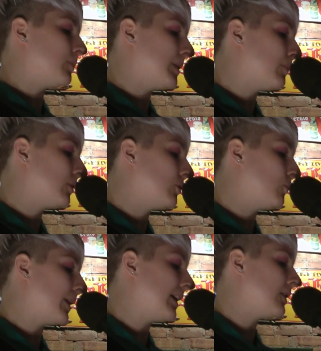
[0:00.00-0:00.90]
people
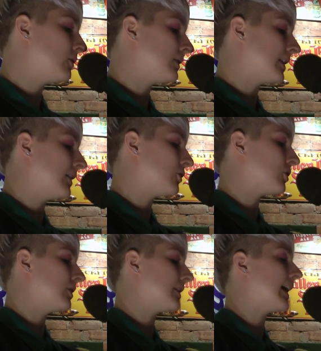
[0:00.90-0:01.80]
who pay no
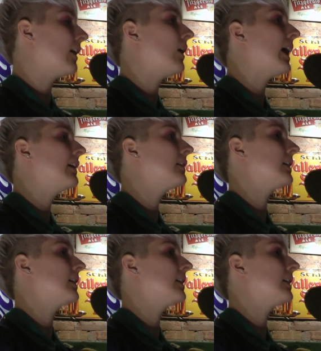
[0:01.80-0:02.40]
attention to how I